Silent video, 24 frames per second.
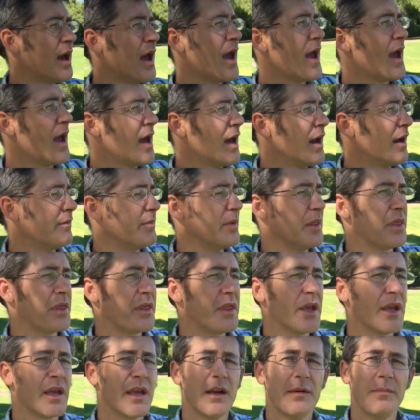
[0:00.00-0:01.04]
and I've been
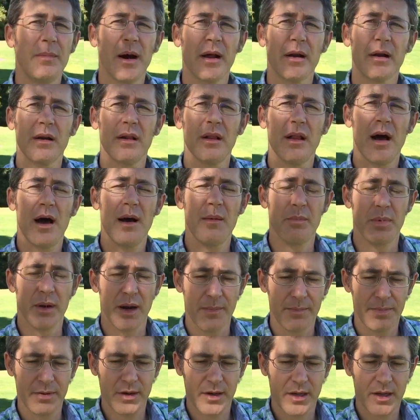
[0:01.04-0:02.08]
thinking about it a lot, but I
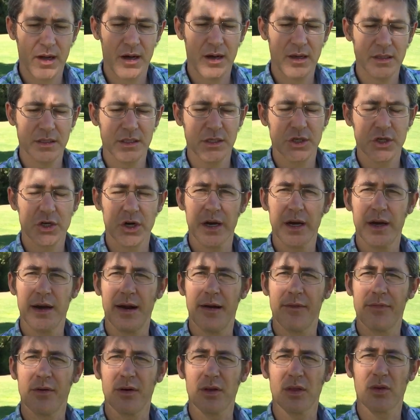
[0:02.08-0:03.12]
put a concentrated
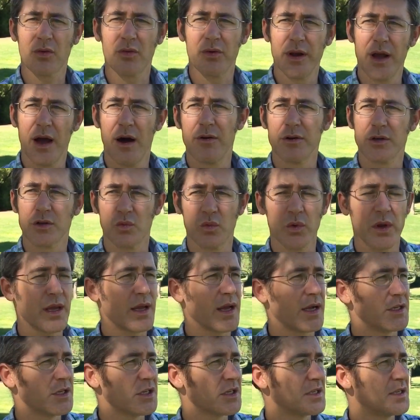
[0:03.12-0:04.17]
effort 3 hours a week.
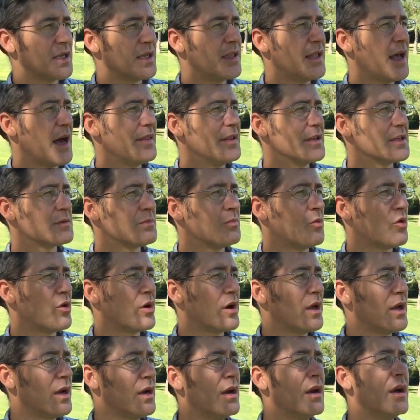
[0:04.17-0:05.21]
I just did that this
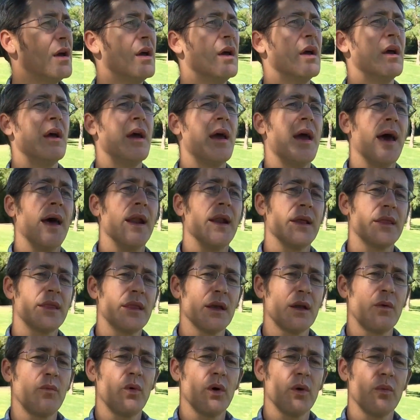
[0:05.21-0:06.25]
morning, and I
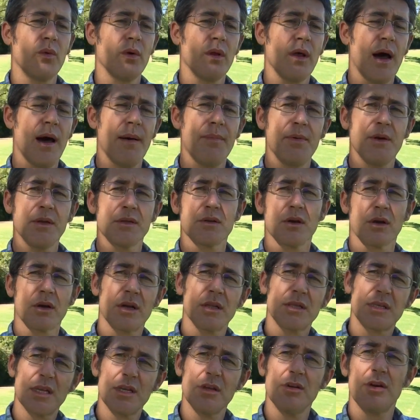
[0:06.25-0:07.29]
think what will happen is I'll
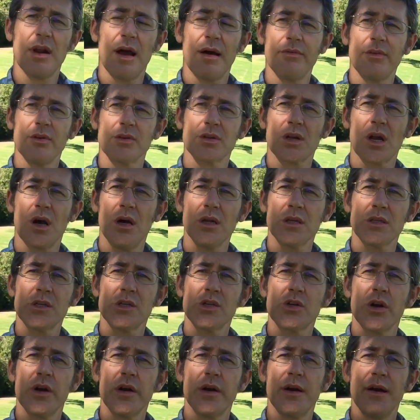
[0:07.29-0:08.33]
continue to have those
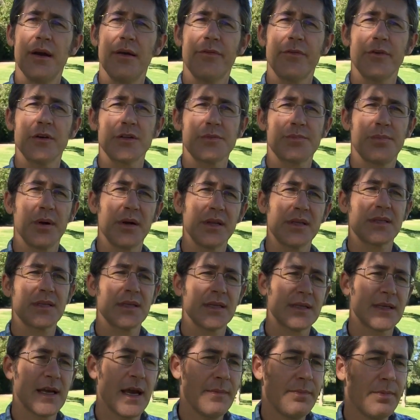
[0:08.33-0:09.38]
concentrated efforts, but it's the
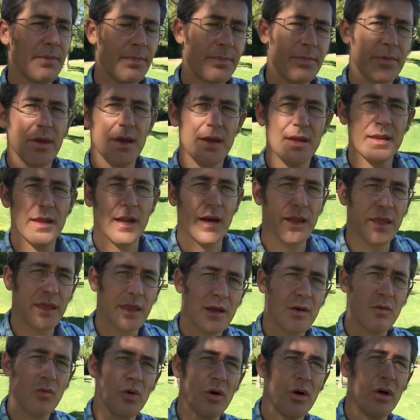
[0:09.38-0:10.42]
type of thing that I
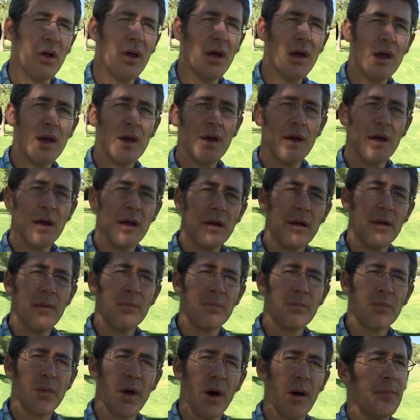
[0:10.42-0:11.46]
think
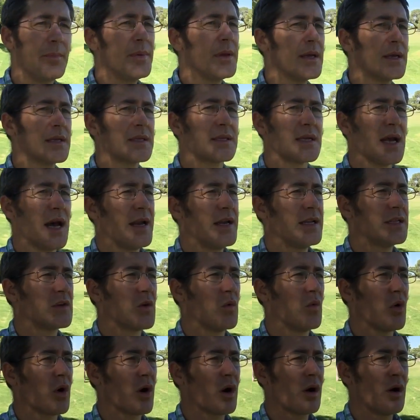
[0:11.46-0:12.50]
I'll be excited to
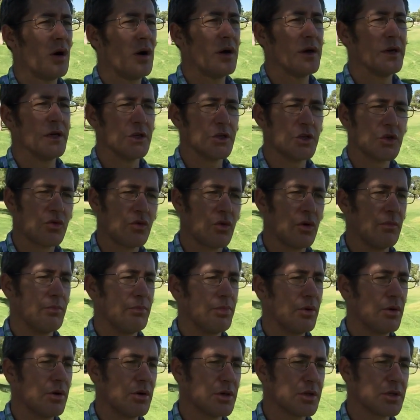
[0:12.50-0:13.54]
work on in short
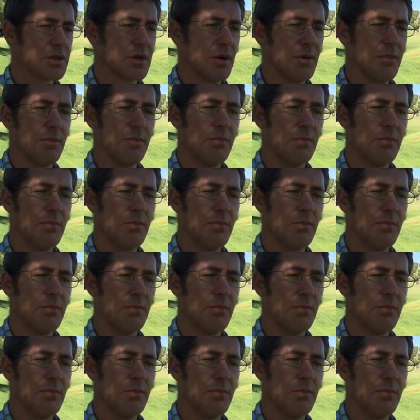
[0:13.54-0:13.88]
bursts.